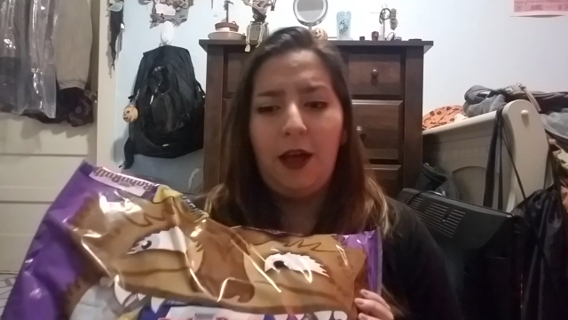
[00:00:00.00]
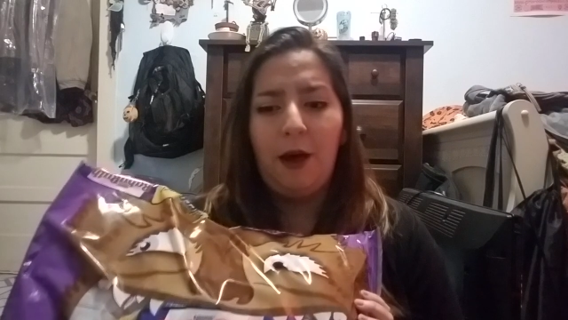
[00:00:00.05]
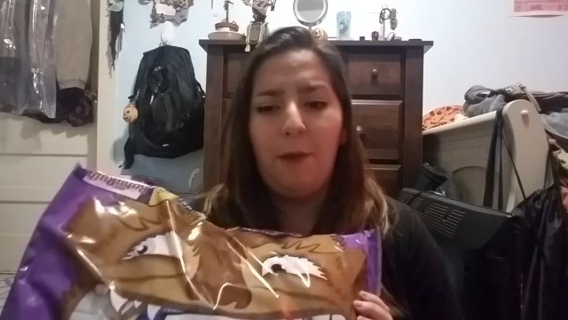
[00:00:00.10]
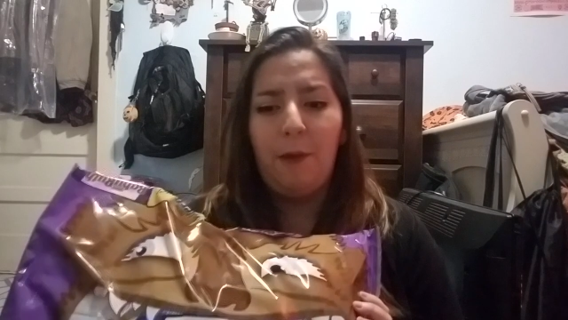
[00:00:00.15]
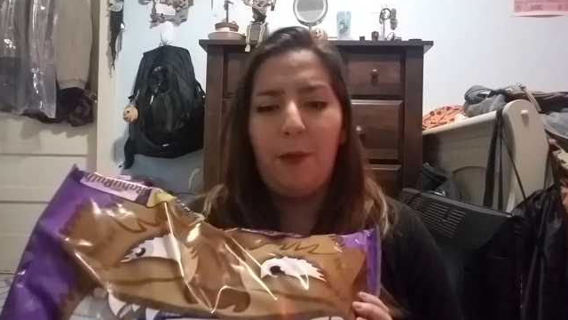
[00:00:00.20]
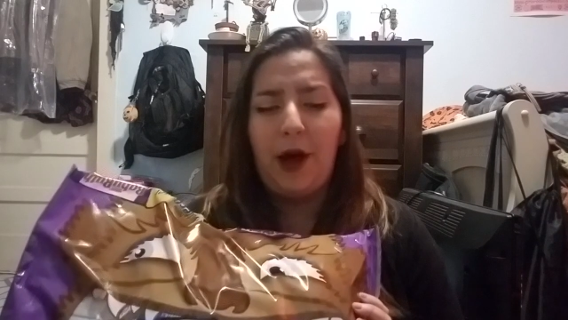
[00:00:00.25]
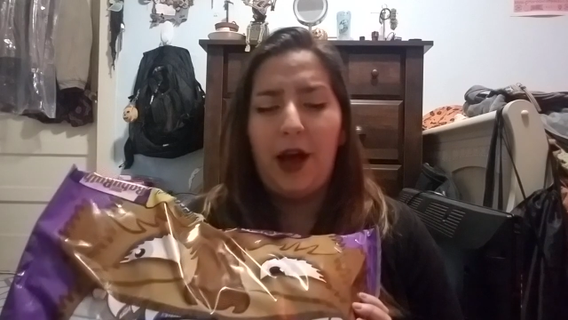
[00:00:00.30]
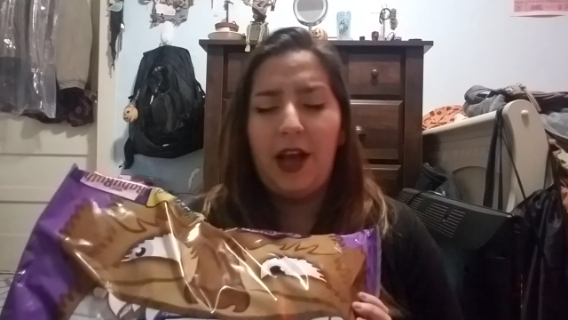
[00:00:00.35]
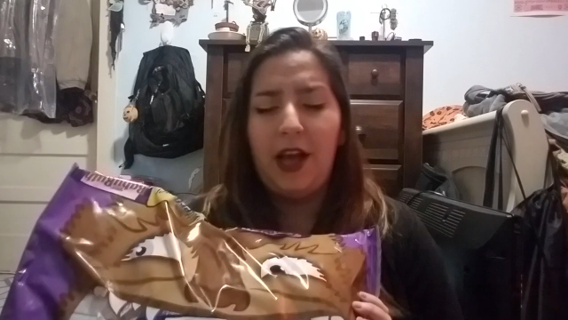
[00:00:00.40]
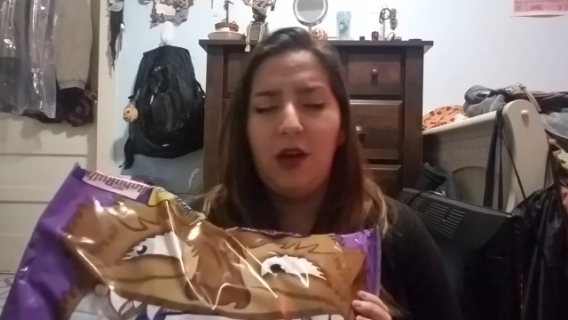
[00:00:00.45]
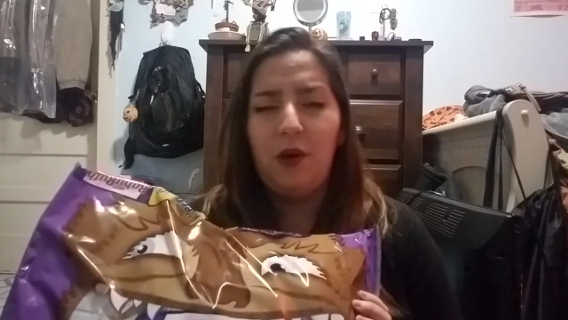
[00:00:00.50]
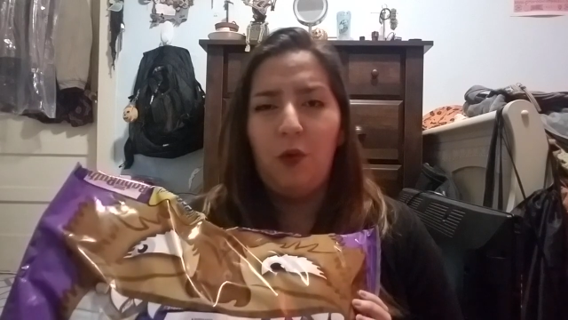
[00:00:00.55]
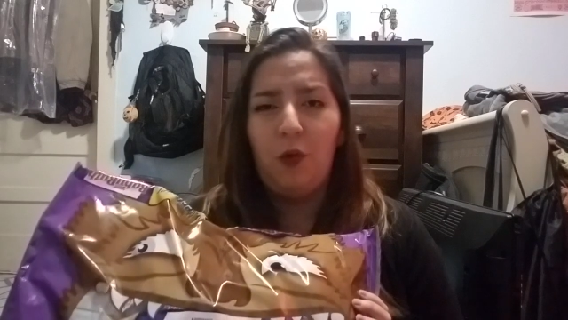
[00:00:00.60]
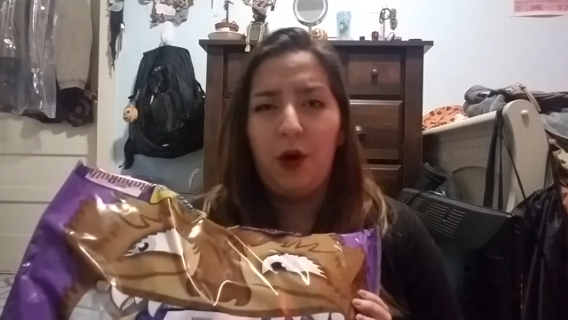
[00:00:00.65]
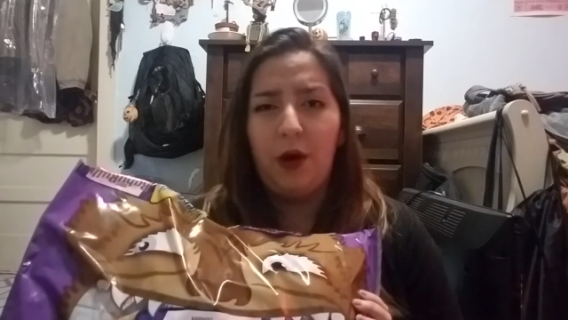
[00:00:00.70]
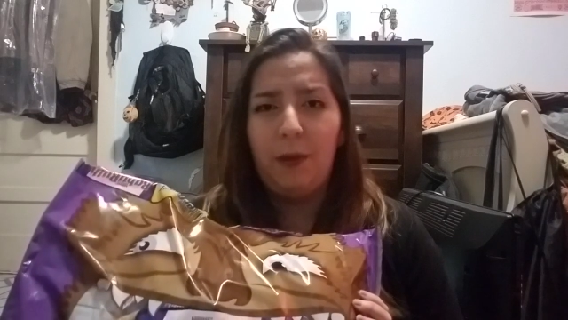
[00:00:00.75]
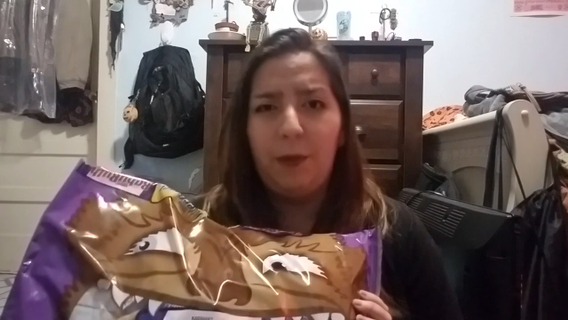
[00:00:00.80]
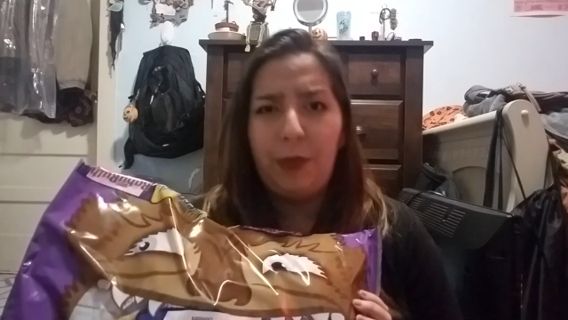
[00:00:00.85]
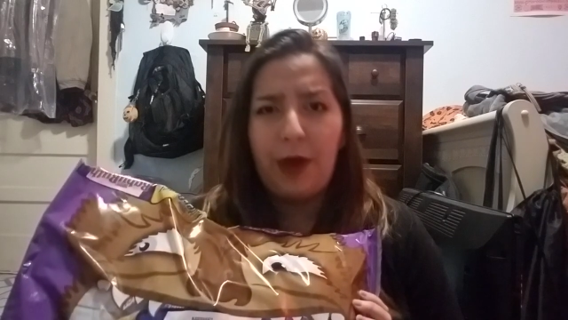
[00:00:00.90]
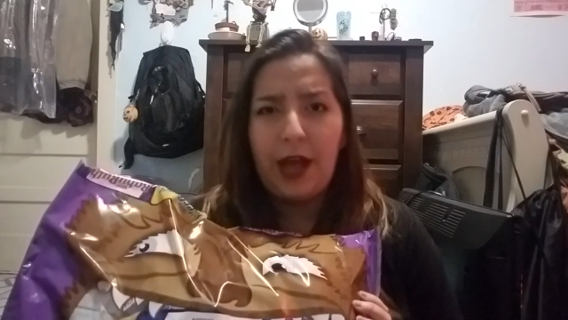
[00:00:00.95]
buy
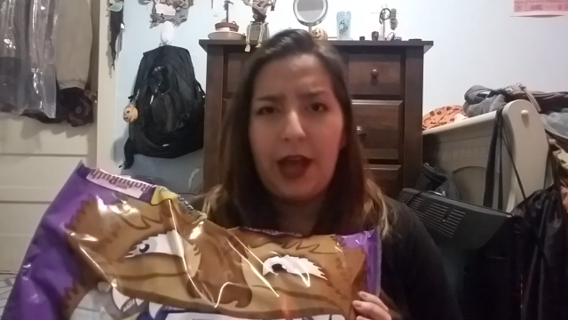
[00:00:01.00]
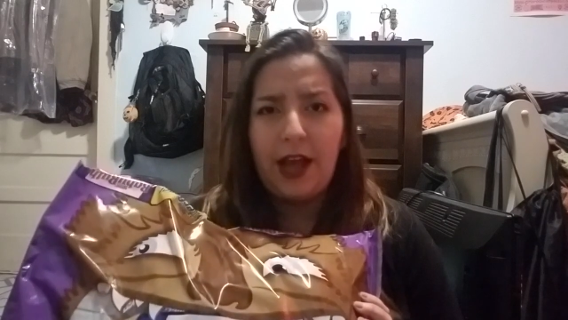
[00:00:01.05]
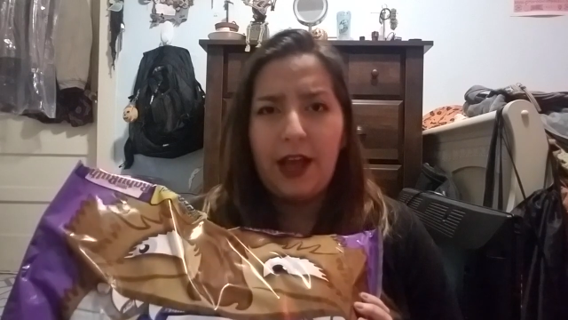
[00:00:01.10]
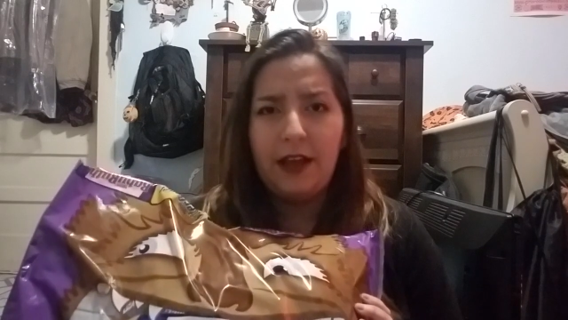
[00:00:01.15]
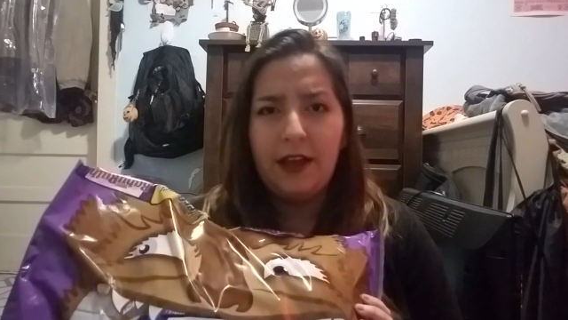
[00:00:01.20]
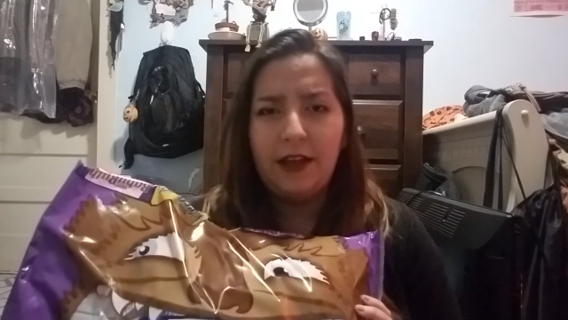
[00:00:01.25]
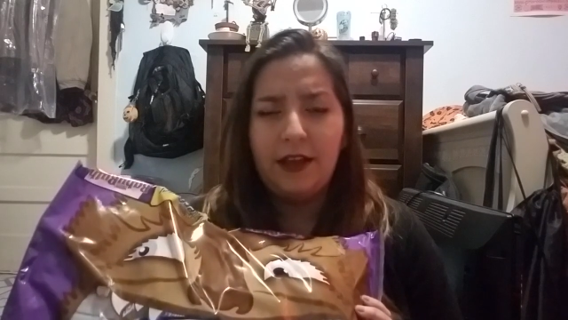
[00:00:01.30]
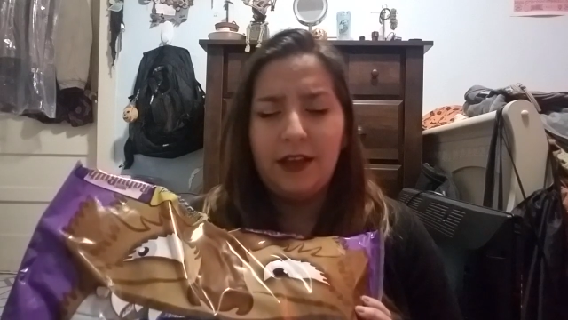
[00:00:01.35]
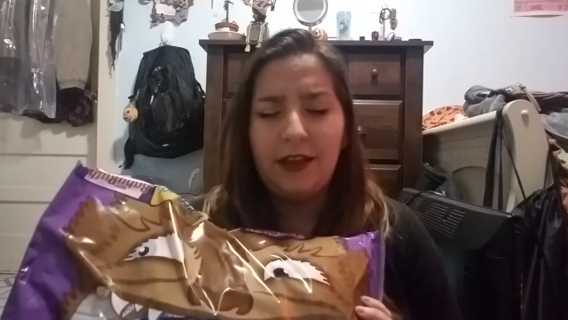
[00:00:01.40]
one bag,